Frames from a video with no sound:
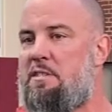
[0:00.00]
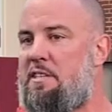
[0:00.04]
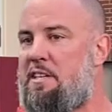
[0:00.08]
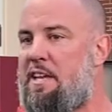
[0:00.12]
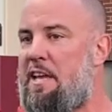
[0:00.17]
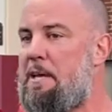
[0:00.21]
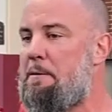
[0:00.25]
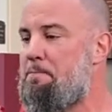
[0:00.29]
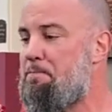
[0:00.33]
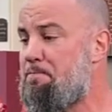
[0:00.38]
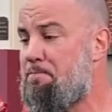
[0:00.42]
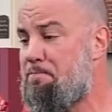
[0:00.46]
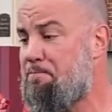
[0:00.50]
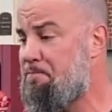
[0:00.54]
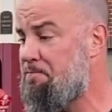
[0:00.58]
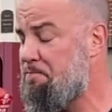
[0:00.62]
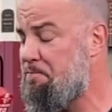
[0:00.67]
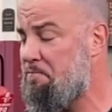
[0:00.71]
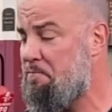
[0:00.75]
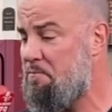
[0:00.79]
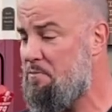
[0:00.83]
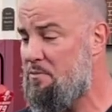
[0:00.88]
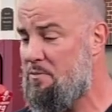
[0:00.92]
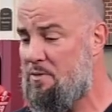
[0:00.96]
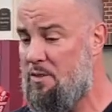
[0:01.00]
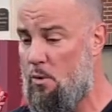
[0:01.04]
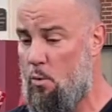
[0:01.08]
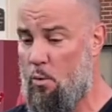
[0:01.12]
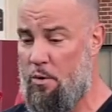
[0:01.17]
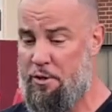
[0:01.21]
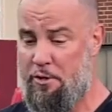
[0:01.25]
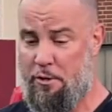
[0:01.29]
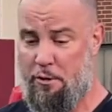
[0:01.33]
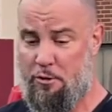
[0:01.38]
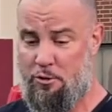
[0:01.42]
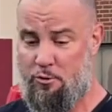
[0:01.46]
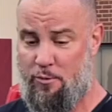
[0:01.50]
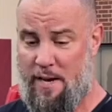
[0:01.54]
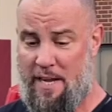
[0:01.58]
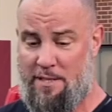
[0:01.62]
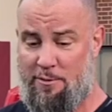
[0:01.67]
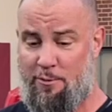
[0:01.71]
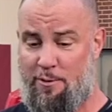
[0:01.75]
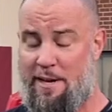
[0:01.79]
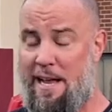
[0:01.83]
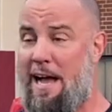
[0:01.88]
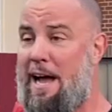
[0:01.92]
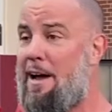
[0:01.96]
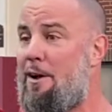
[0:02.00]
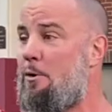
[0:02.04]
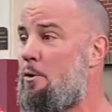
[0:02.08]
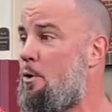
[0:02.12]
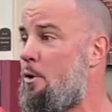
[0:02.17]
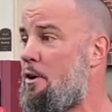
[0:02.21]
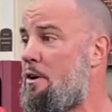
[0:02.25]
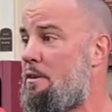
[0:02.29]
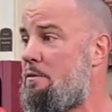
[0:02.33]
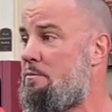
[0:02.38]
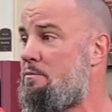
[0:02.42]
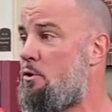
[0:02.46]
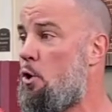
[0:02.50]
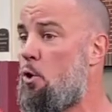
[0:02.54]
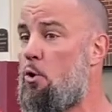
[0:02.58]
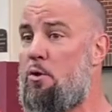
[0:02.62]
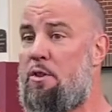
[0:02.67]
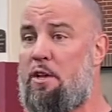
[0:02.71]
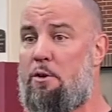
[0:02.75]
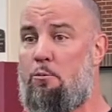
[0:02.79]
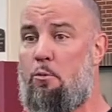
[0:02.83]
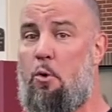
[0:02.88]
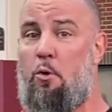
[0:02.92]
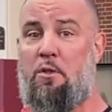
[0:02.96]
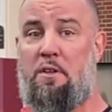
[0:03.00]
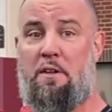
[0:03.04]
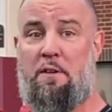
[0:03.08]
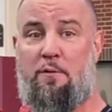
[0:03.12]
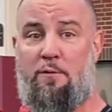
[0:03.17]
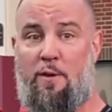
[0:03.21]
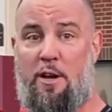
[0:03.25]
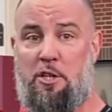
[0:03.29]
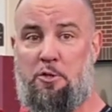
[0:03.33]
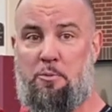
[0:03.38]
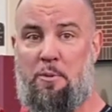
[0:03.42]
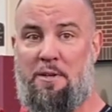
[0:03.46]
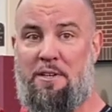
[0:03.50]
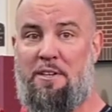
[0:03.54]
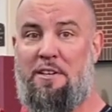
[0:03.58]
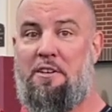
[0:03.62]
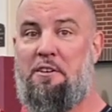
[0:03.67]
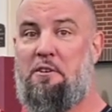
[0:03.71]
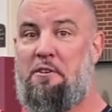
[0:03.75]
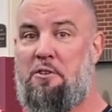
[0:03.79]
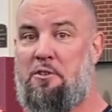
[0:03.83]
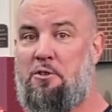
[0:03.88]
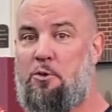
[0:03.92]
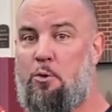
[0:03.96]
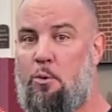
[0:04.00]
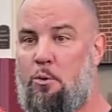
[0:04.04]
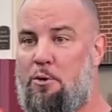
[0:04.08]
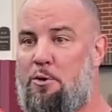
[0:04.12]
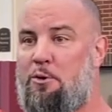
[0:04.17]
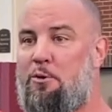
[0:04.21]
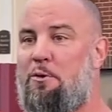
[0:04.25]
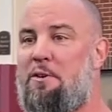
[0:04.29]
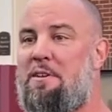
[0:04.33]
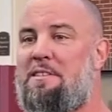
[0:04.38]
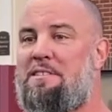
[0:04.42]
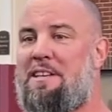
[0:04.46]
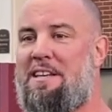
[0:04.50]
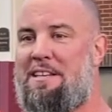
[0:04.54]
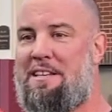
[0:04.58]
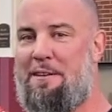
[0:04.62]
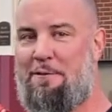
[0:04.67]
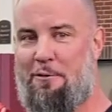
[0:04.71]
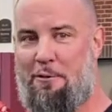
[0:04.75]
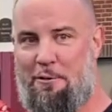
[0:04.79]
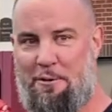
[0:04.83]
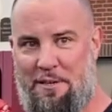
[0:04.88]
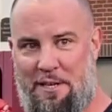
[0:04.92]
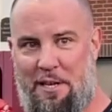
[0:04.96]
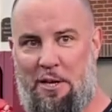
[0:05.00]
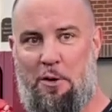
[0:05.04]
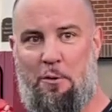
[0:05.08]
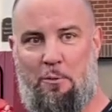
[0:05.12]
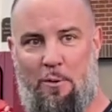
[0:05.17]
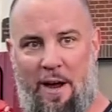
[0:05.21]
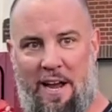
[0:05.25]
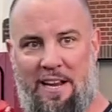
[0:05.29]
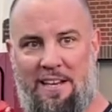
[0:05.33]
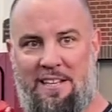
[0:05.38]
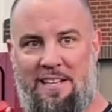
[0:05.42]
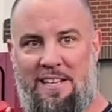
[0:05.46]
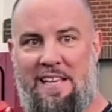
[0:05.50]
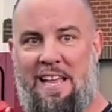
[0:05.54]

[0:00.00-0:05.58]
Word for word: again, whether you're a transfer guy or an early enrollee freshman, tour duty is a different deal, right?